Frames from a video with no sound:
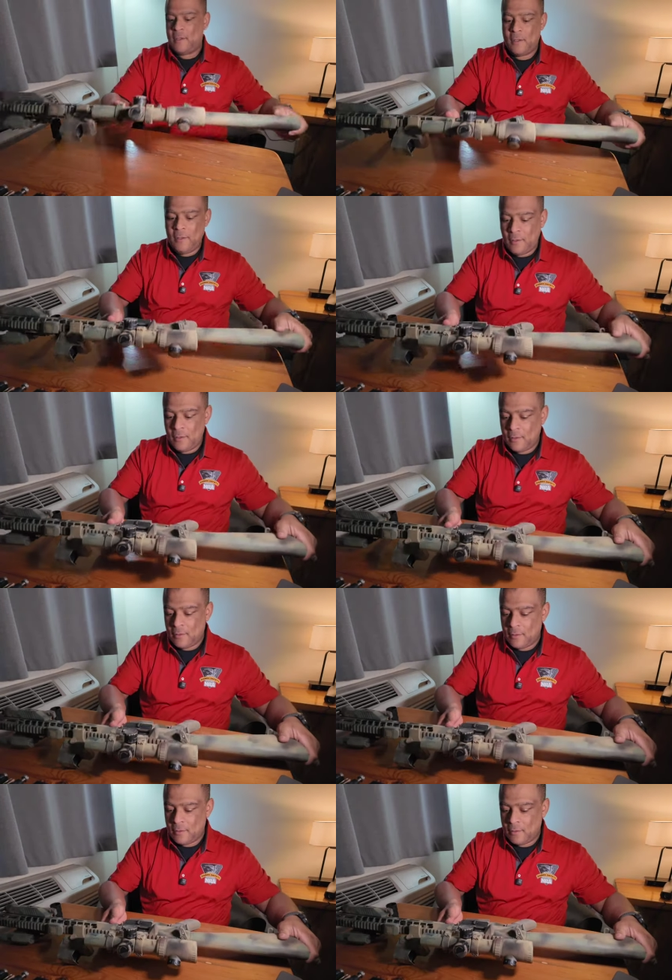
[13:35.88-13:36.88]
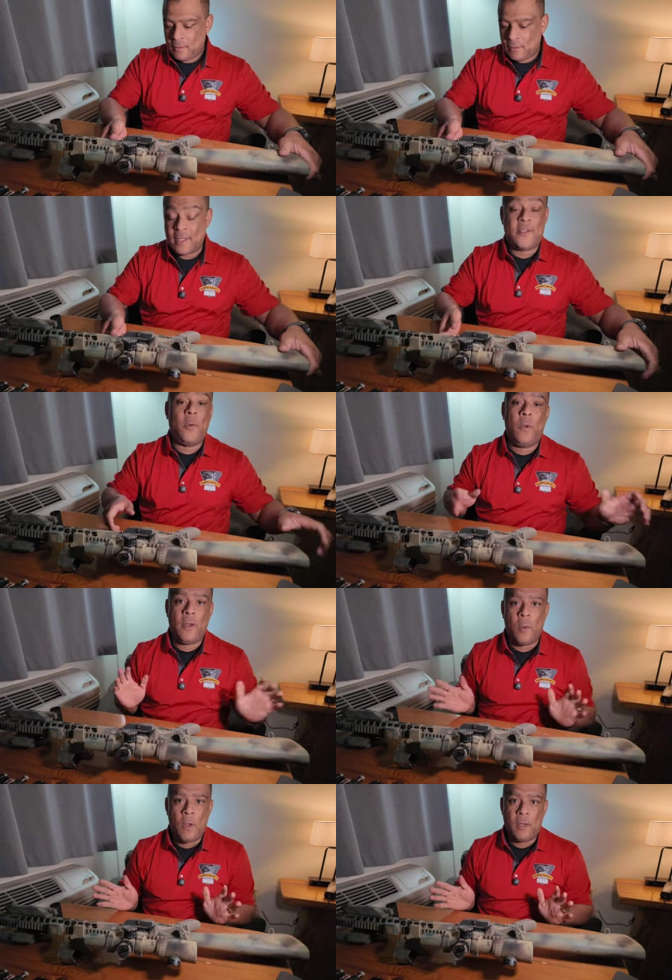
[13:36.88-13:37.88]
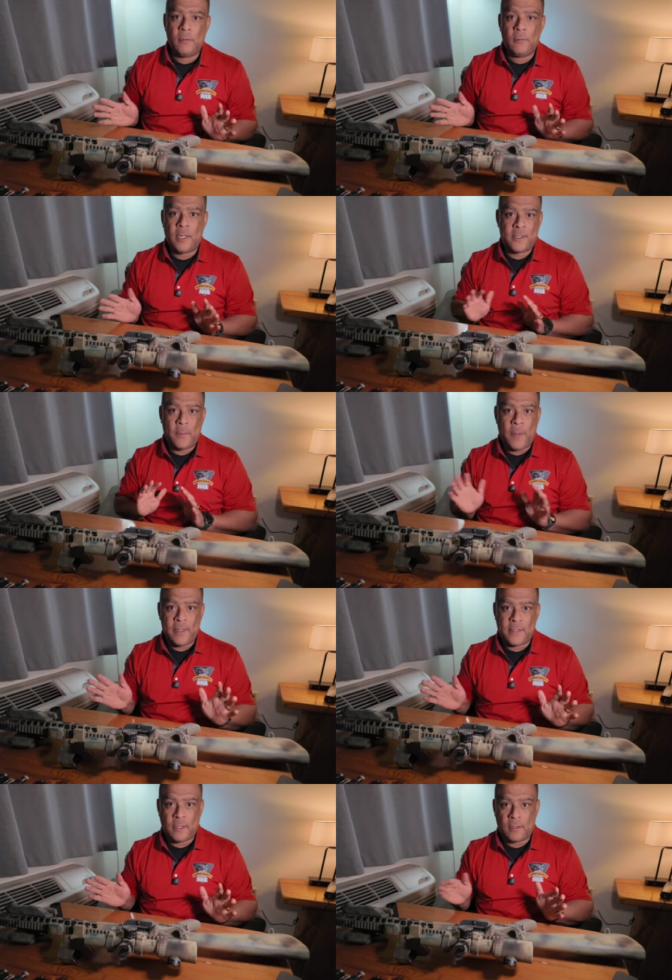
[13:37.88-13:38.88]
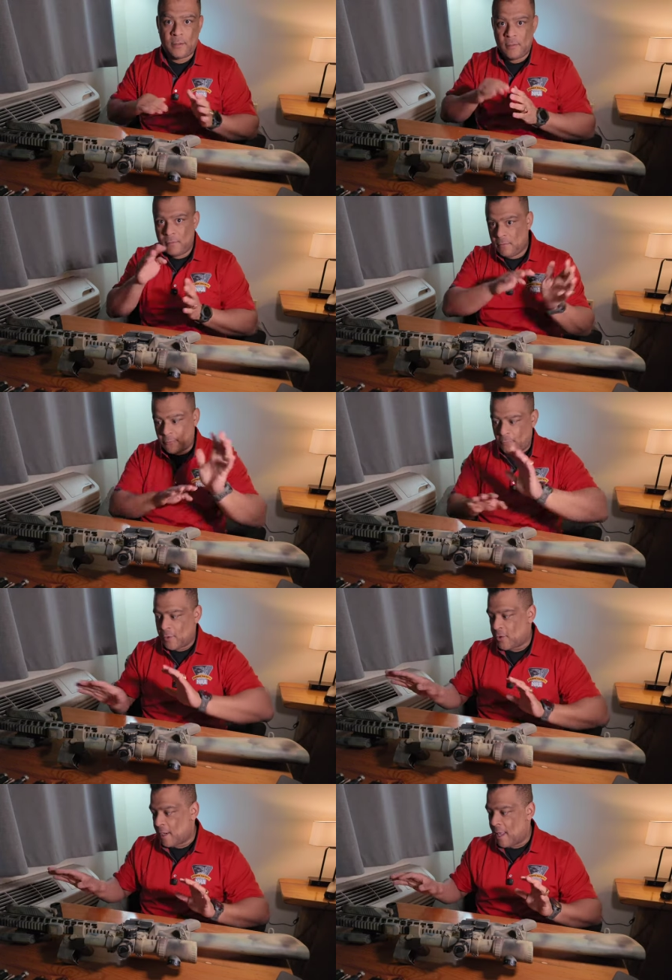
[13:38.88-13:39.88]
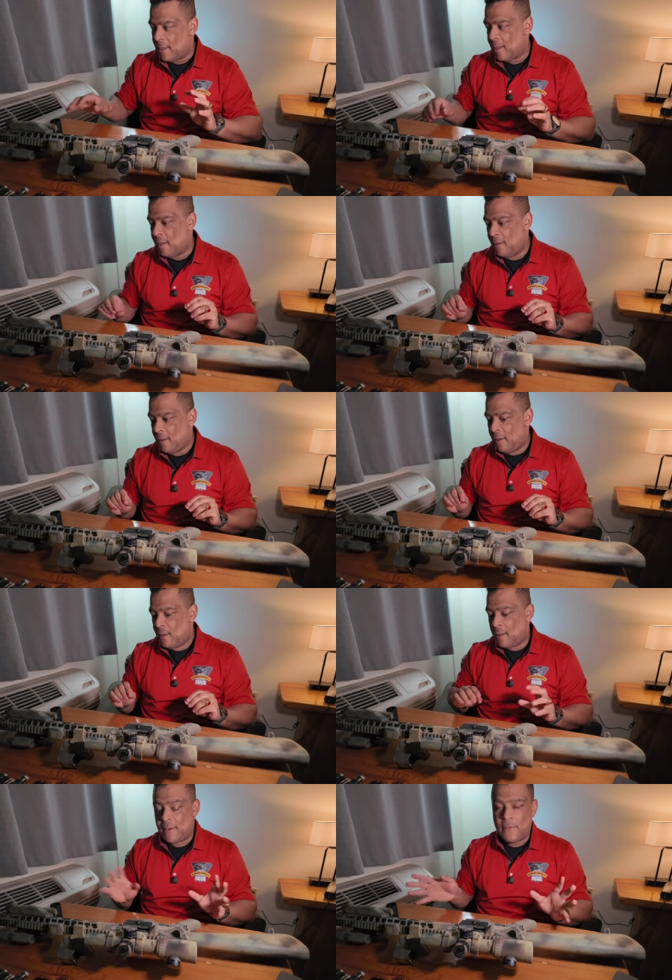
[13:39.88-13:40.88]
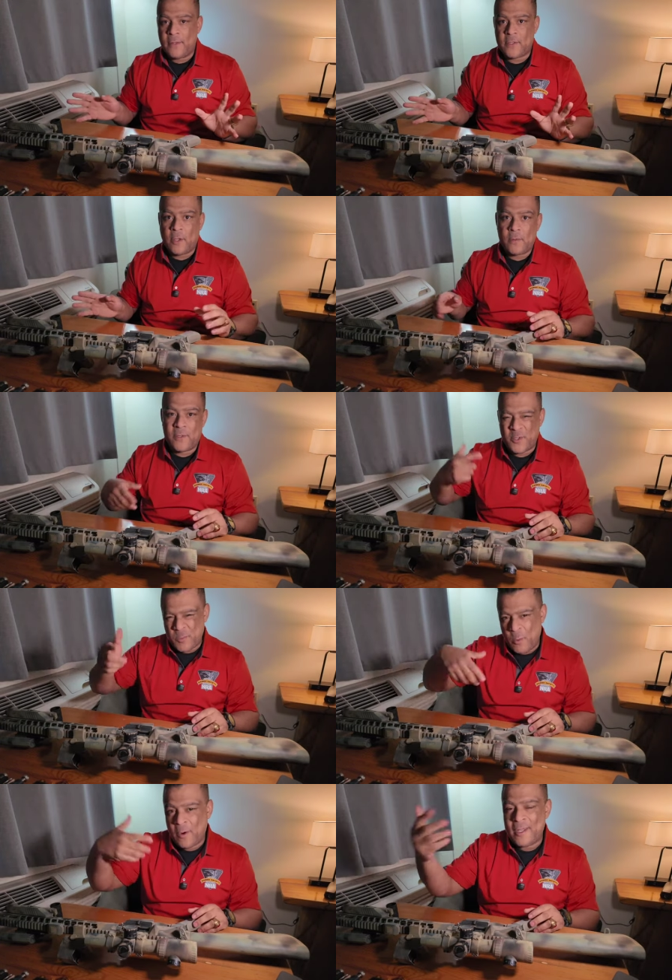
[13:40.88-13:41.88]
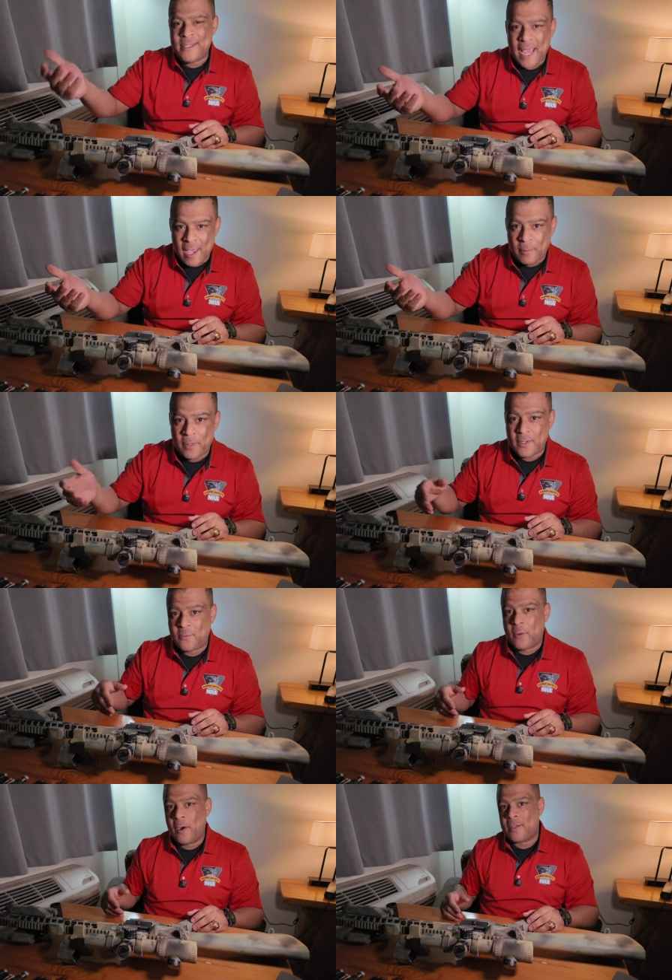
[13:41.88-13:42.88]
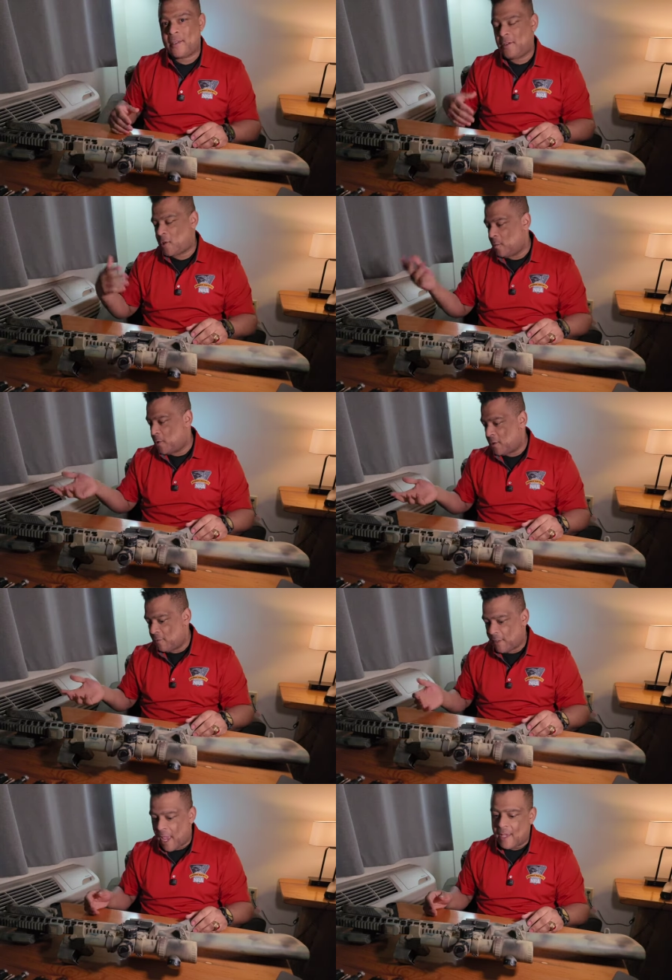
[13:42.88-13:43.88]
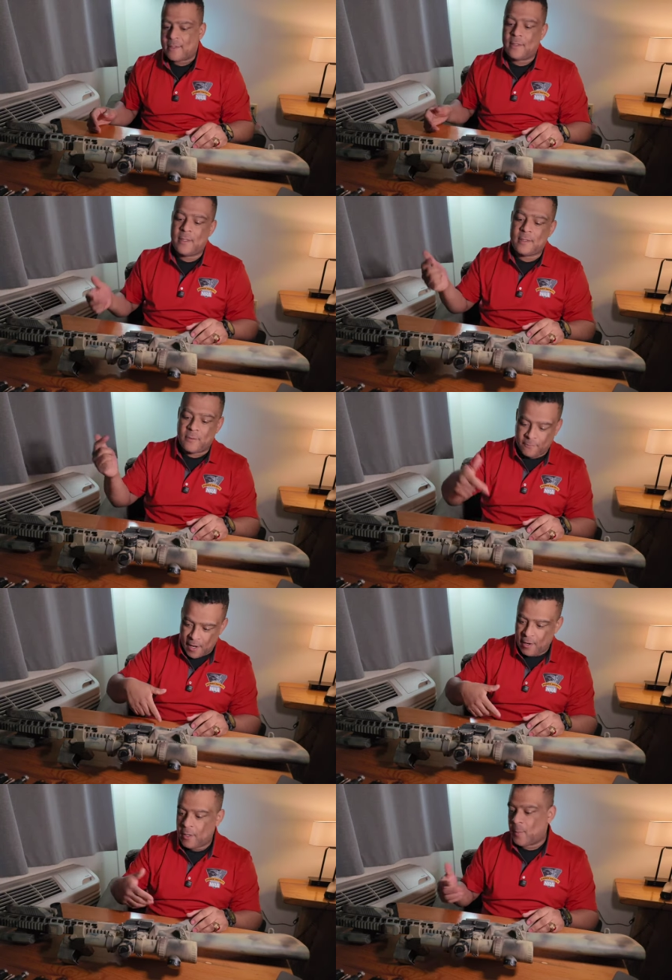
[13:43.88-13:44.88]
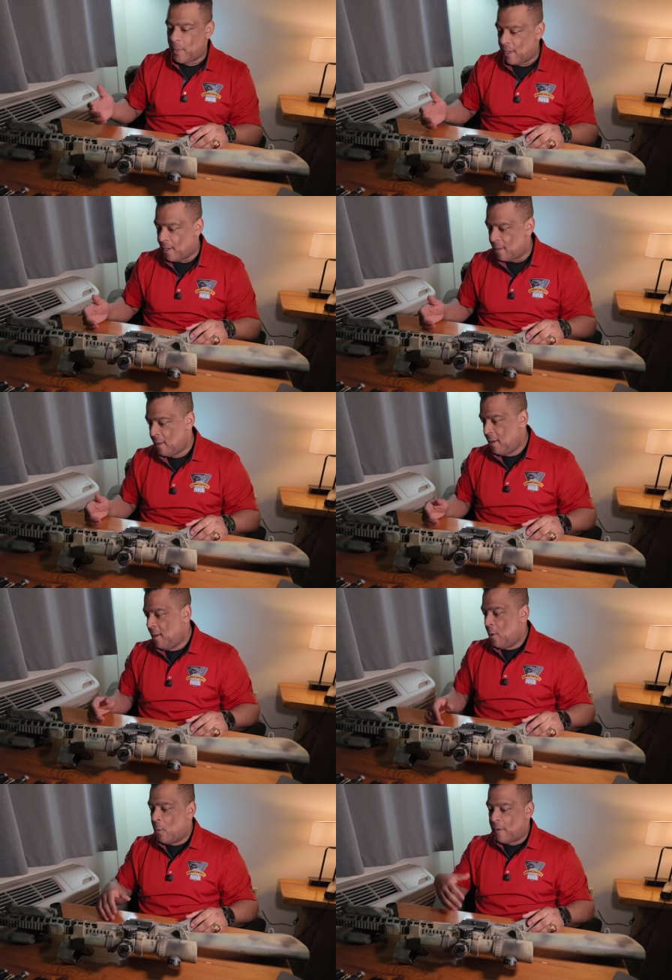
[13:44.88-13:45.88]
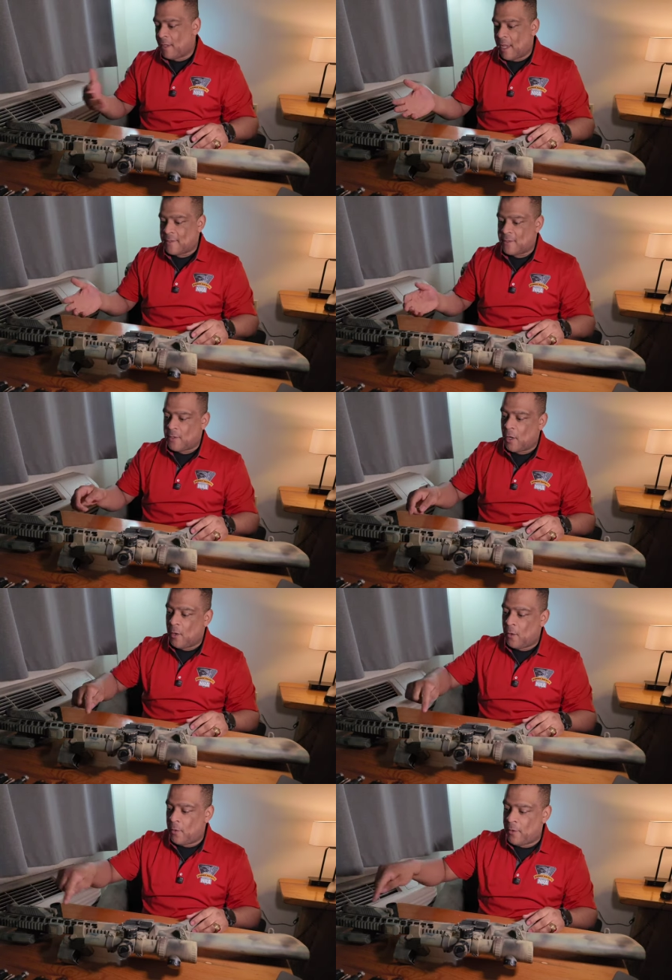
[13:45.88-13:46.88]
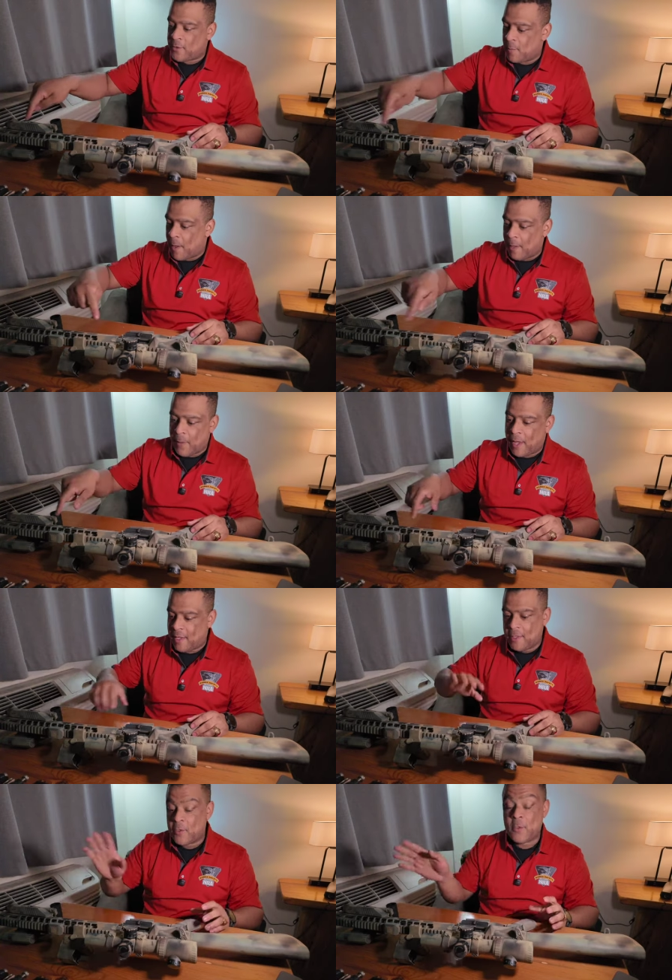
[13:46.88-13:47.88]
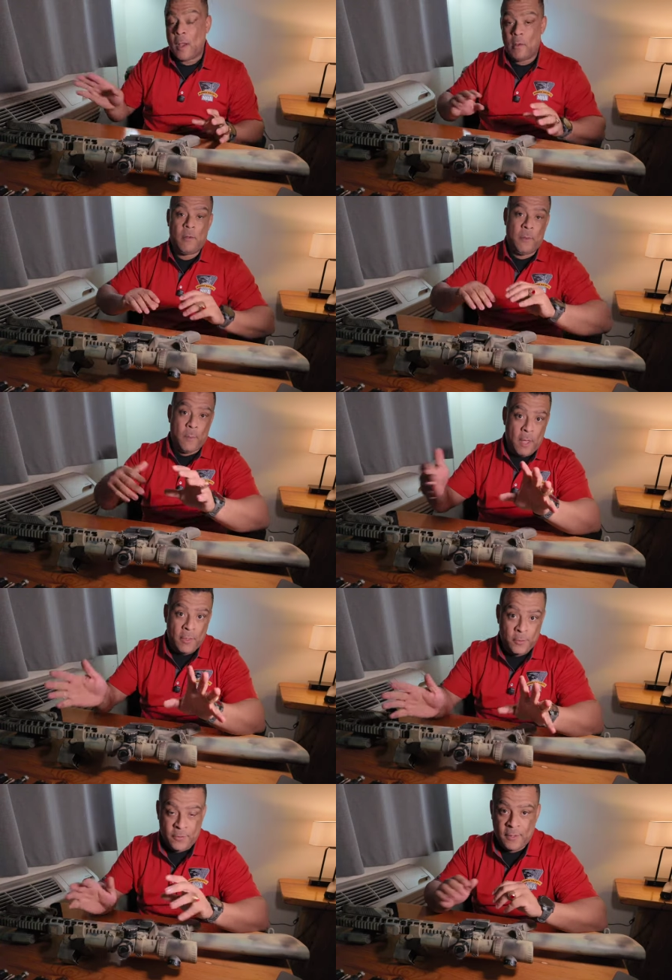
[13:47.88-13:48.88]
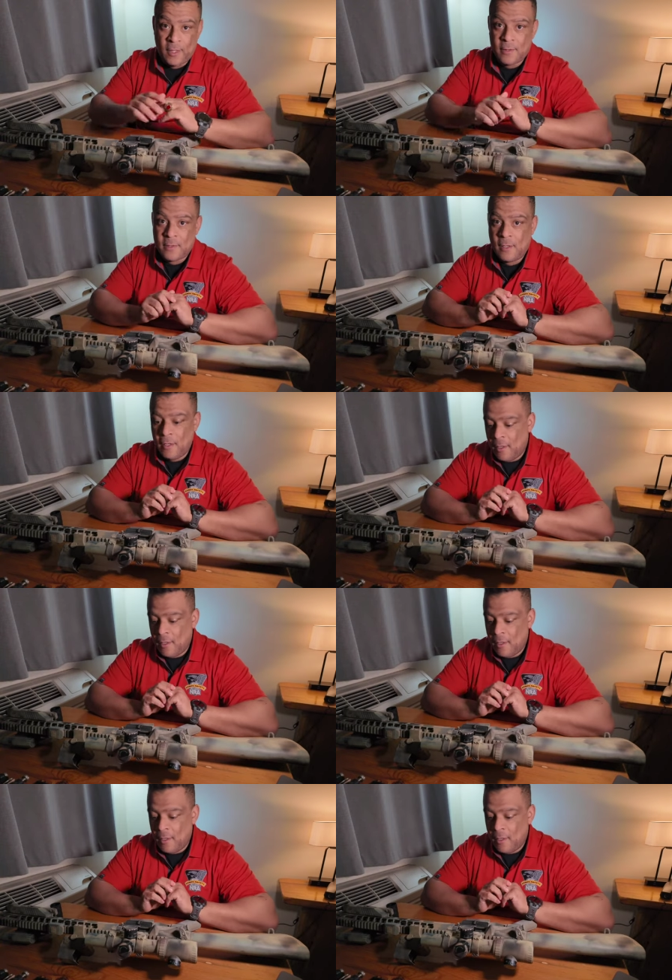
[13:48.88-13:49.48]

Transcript: the 101. That's the basic functionality of how this goes. There's more in depth as far as the distribution of gases, the firing pin, where the gases go, there's the bypass, there's other things.